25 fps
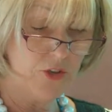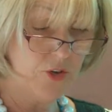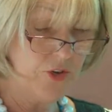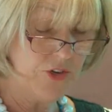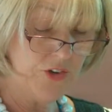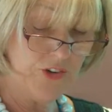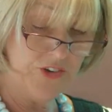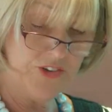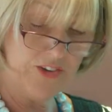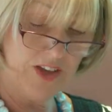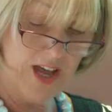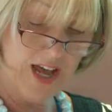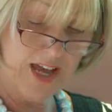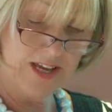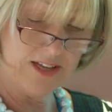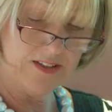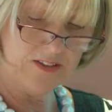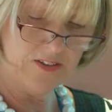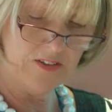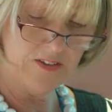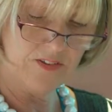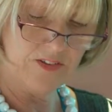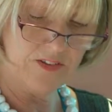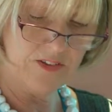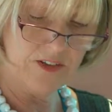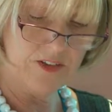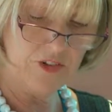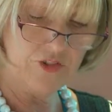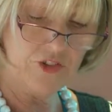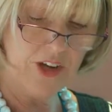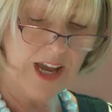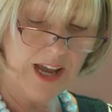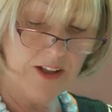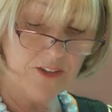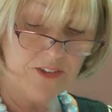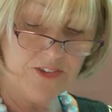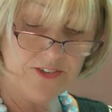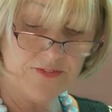neuroscience,
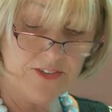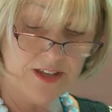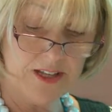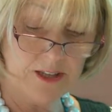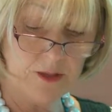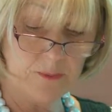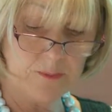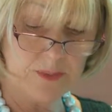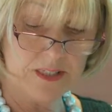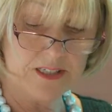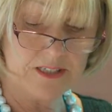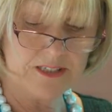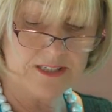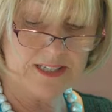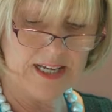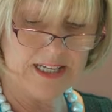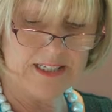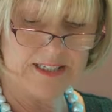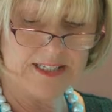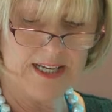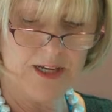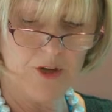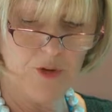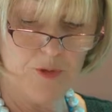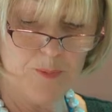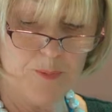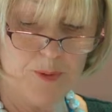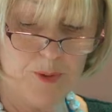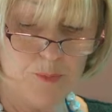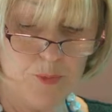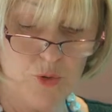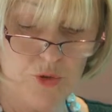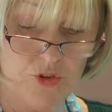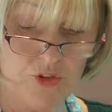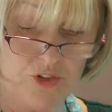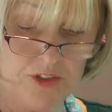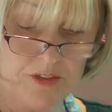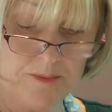child development and health
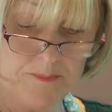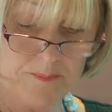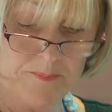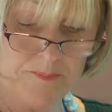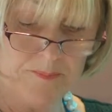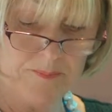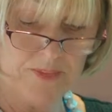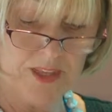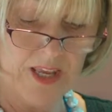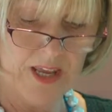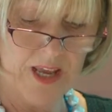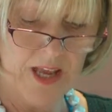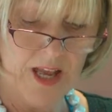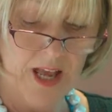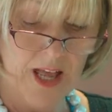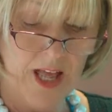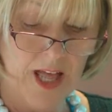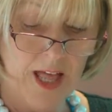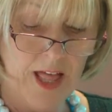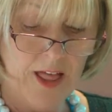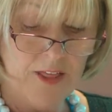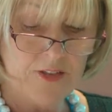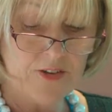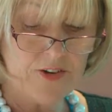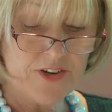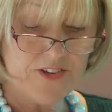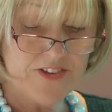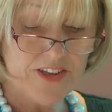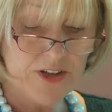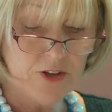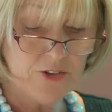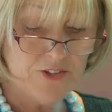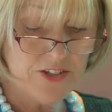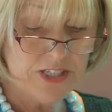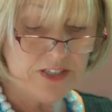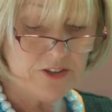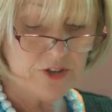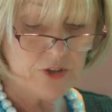promotion. The
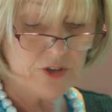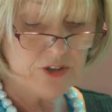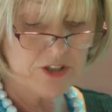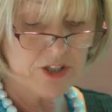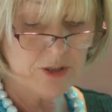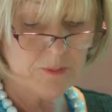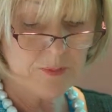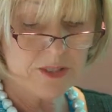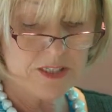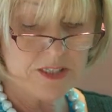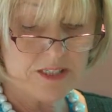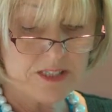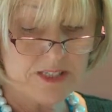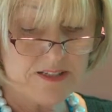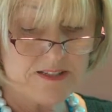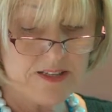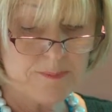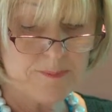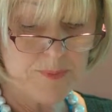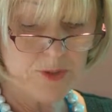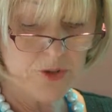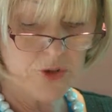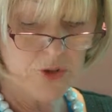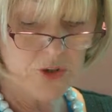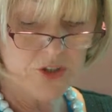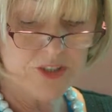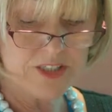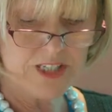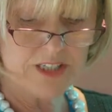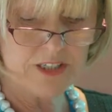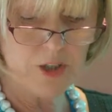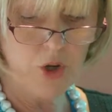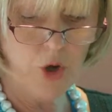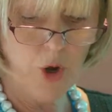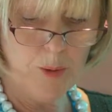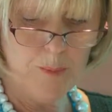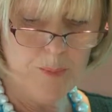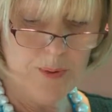resulting document is a broad
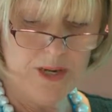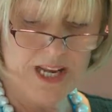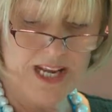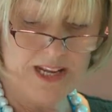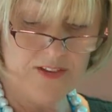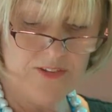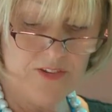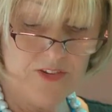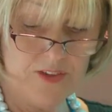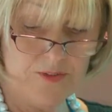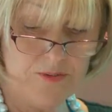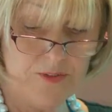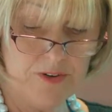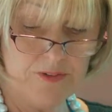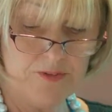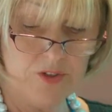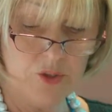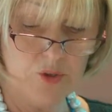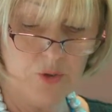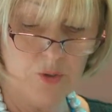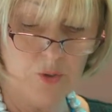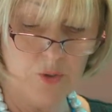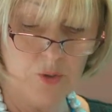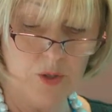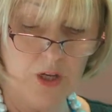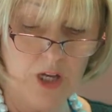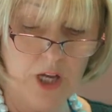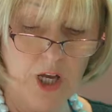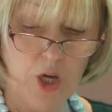and comprehensive review